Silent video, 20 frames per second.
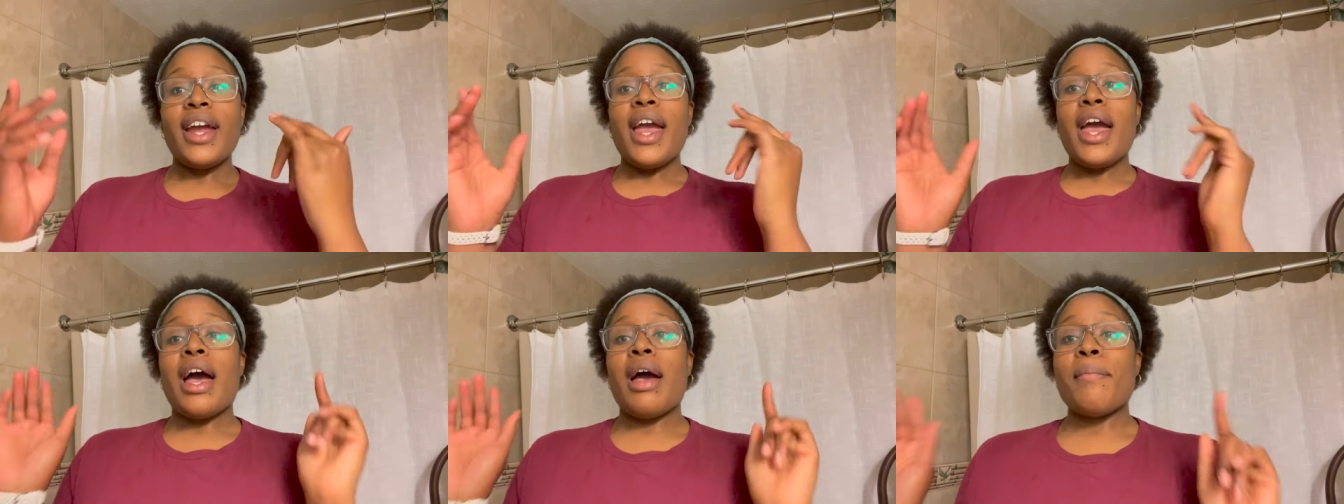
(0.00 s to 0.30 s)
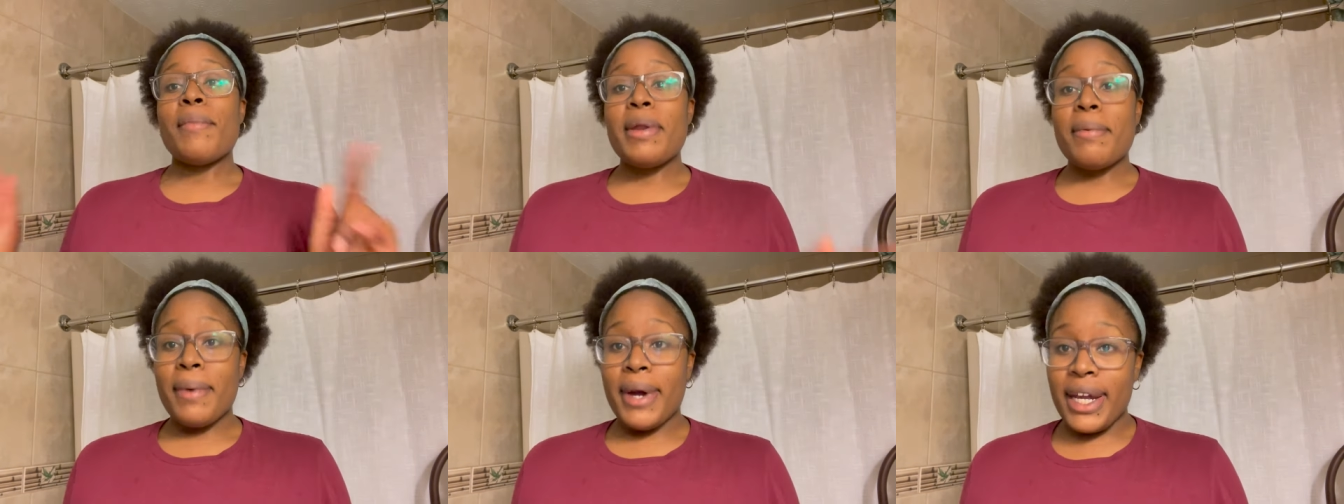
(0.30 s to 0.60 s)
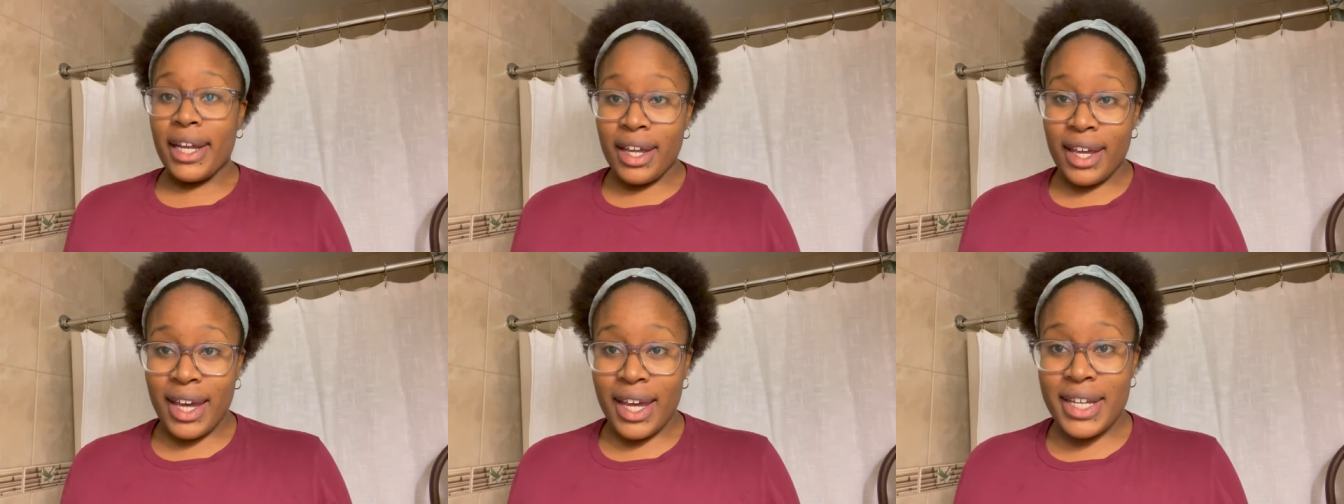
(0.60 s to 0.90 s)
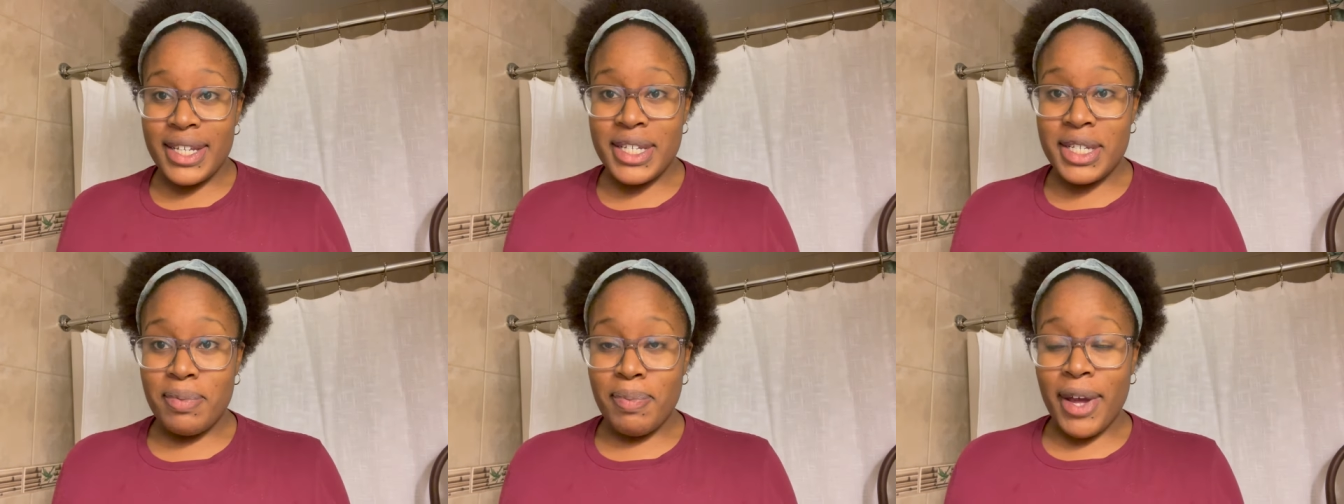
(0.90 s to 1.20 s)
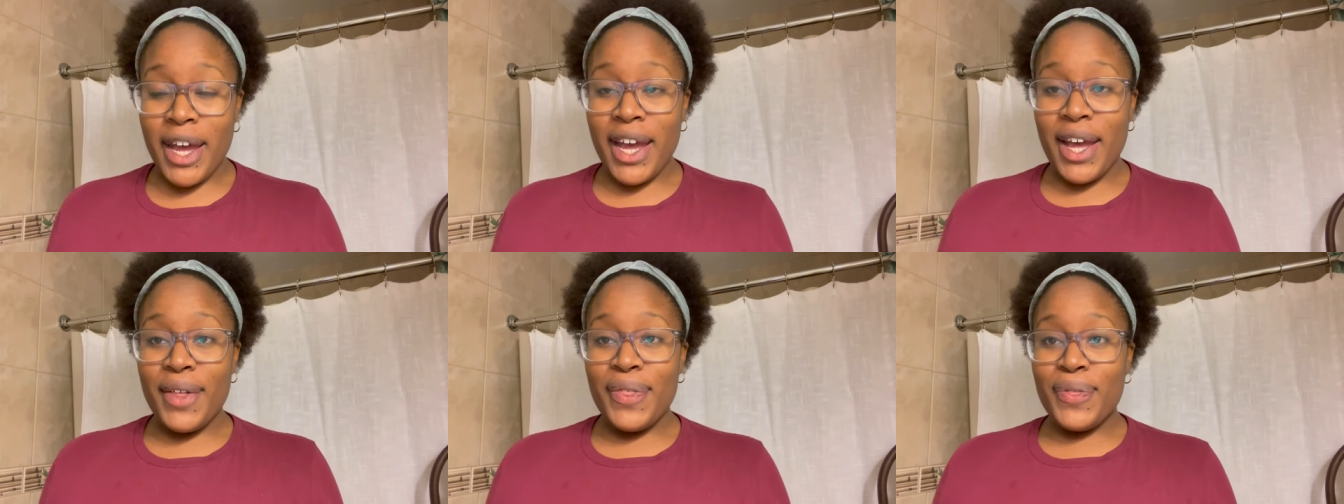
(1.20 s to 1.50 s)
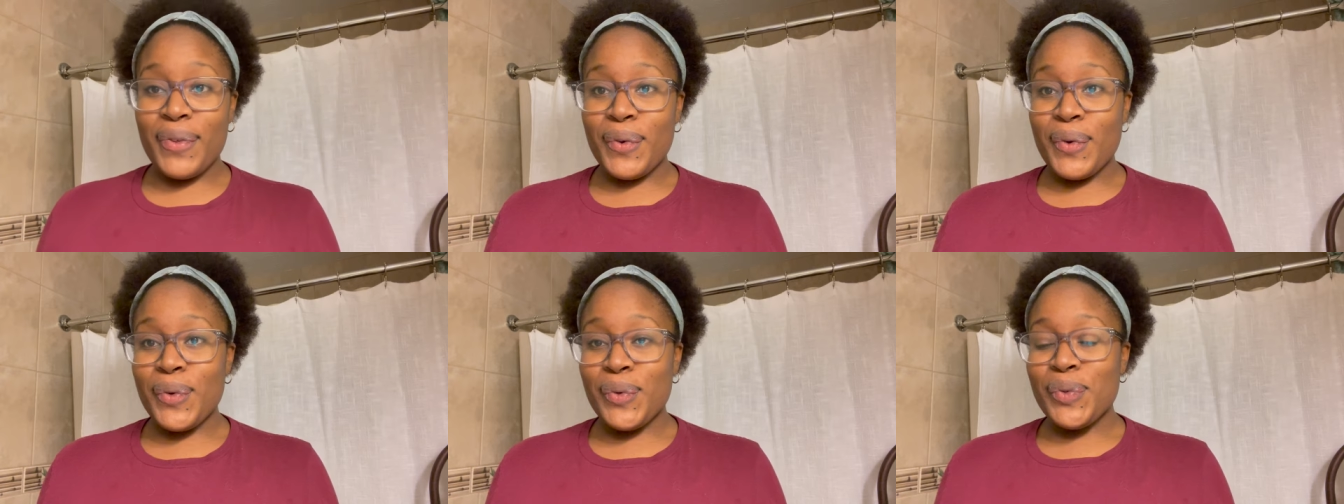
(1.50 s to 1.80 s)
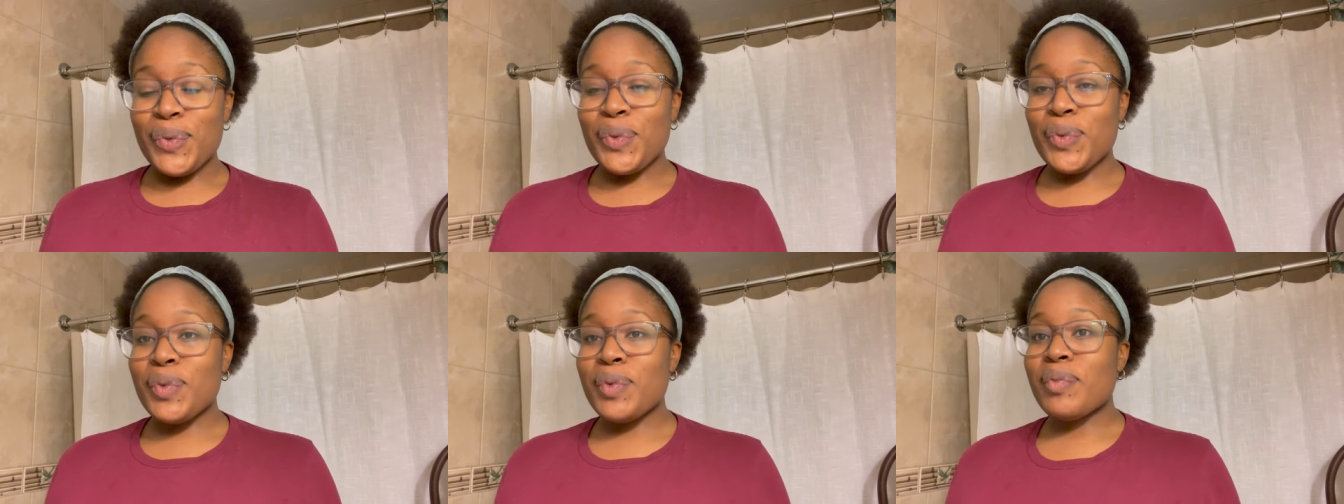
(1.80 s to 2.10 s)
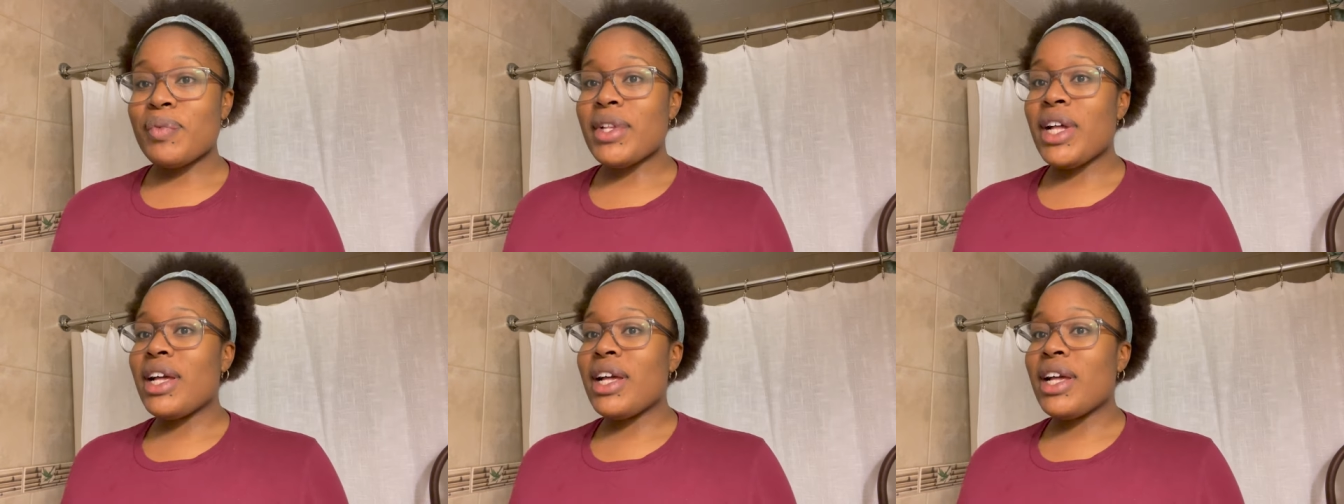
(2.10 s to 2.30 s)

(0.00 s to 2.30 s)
I'm in my guest bathroom.